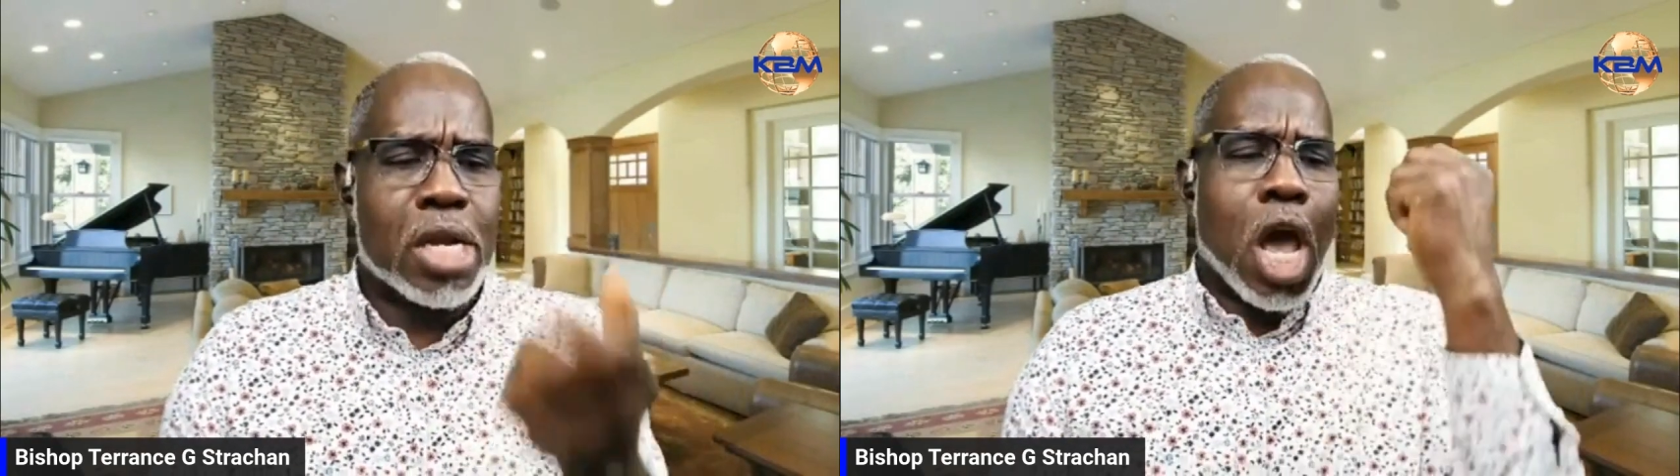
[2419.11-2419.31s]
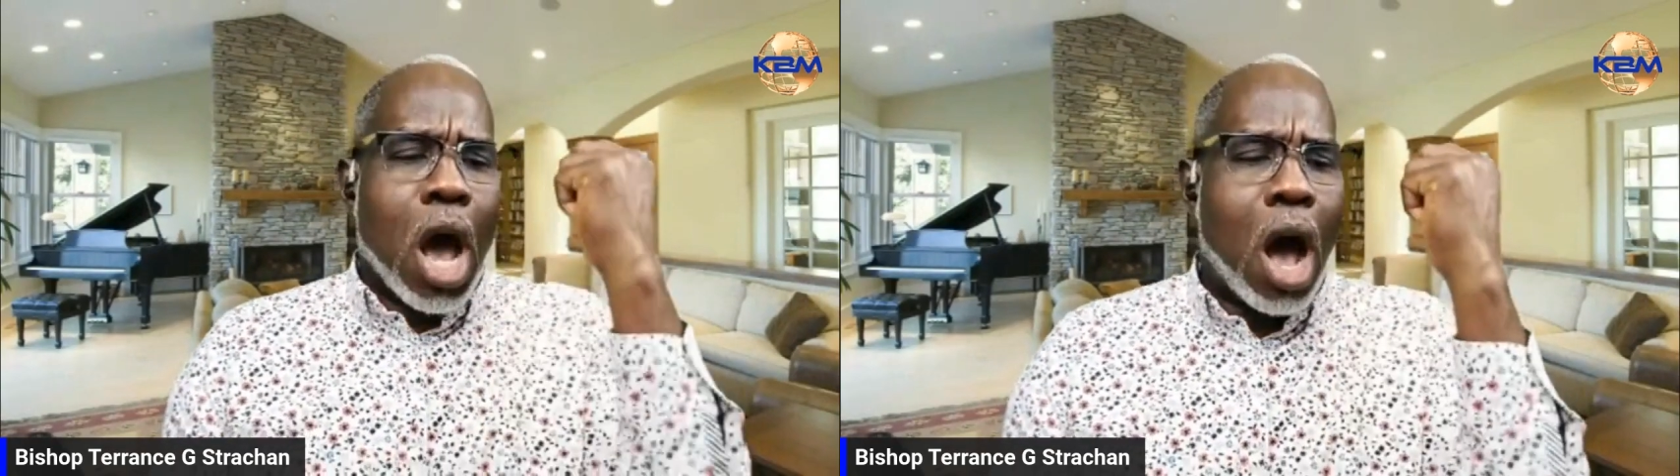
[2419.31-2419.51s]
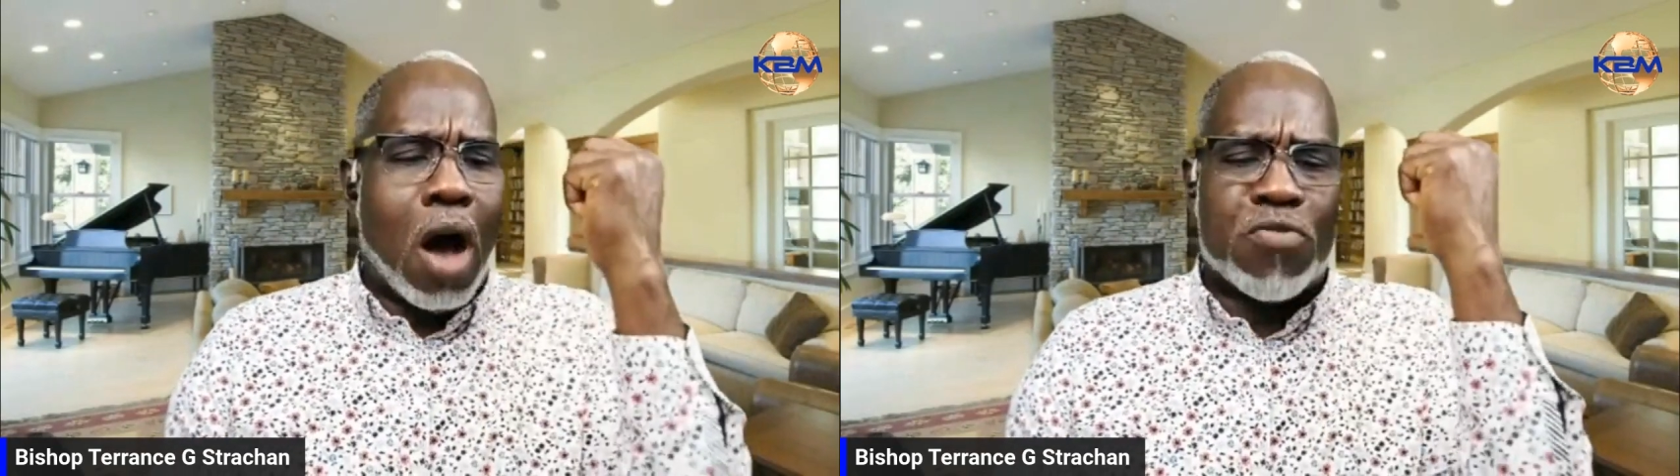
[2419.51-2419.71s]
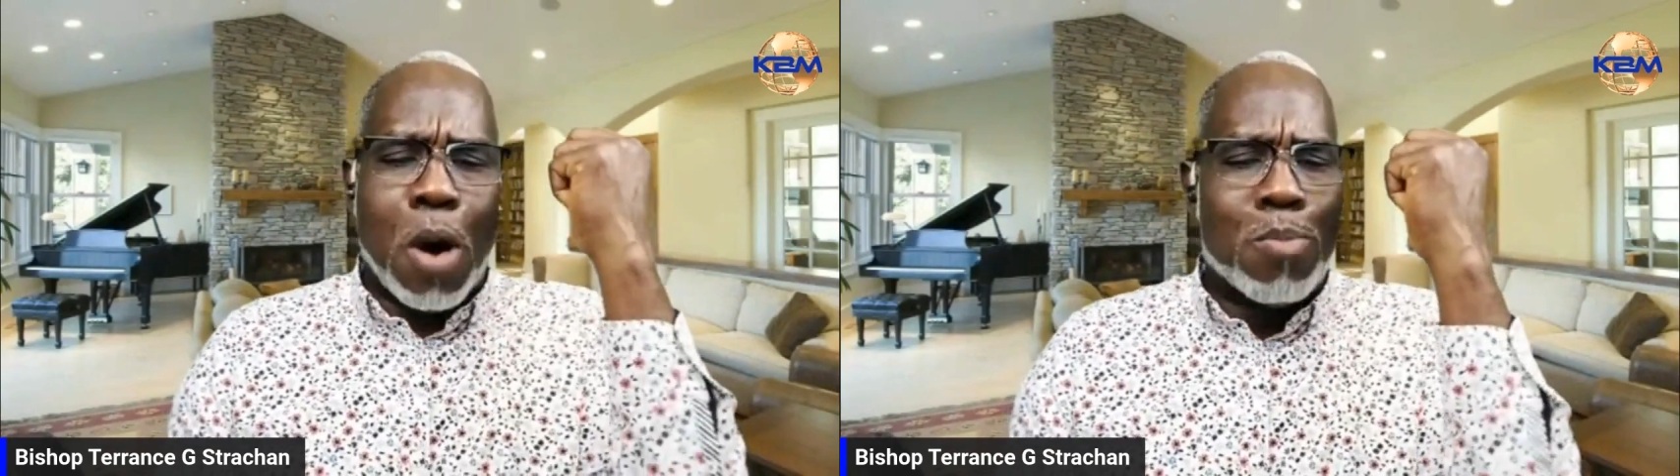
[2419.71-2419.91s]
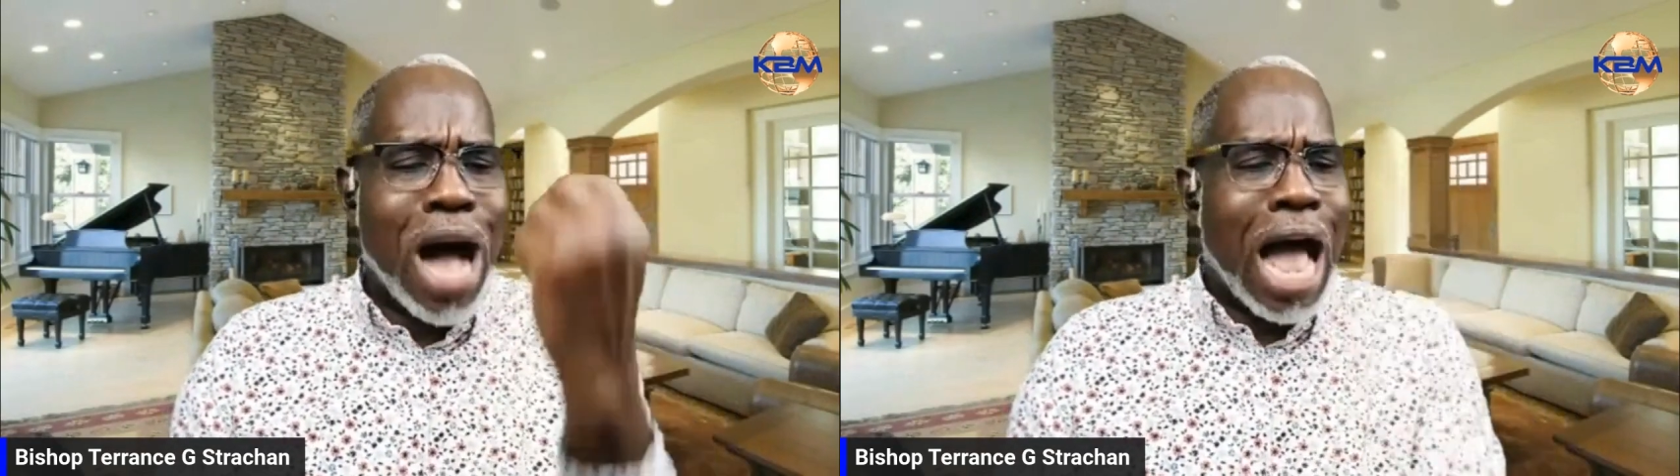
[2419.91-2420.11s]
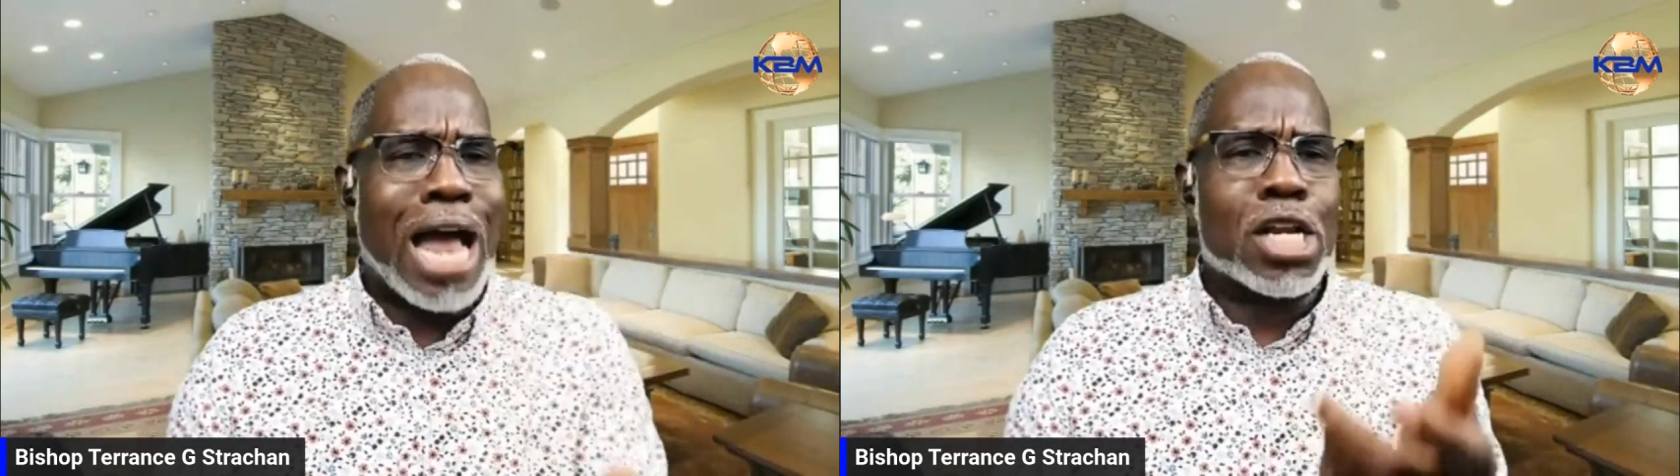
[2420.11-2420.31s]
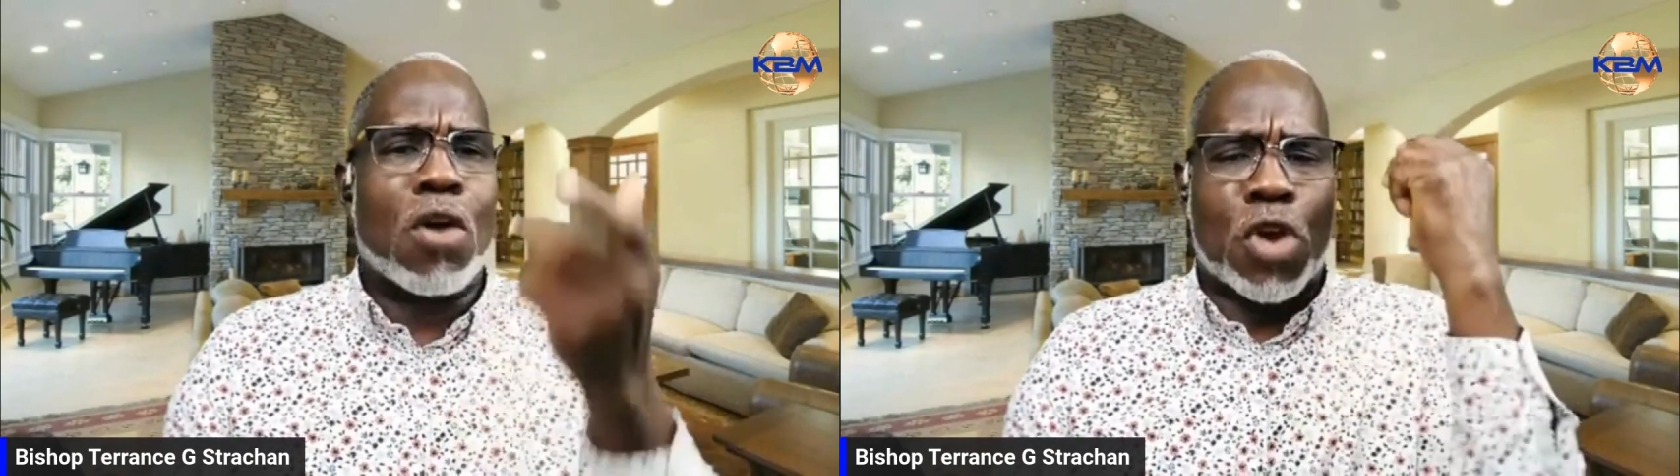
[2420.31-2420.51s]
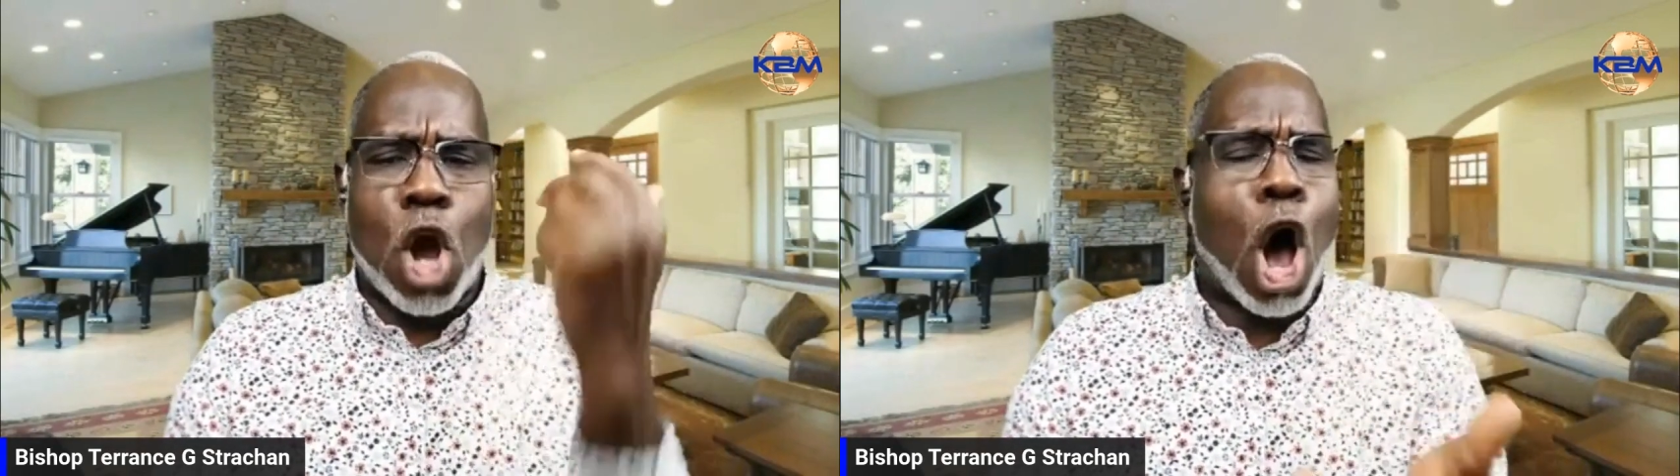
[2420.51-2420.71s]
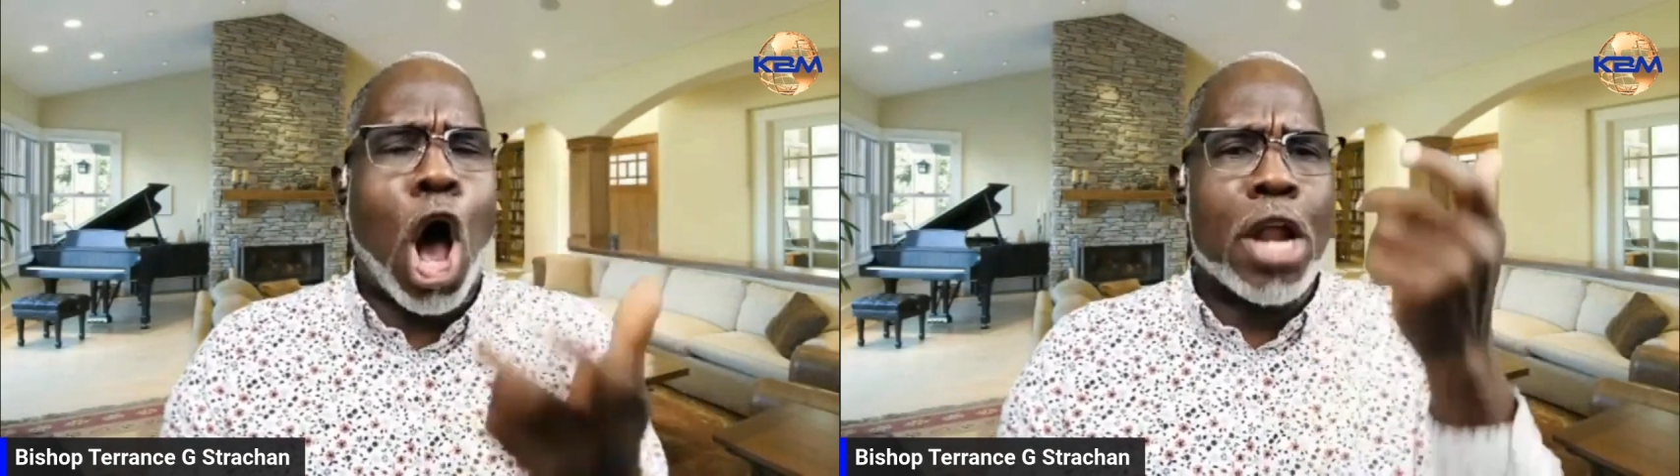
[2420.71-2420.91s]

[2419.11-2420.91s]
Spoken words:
of a man of God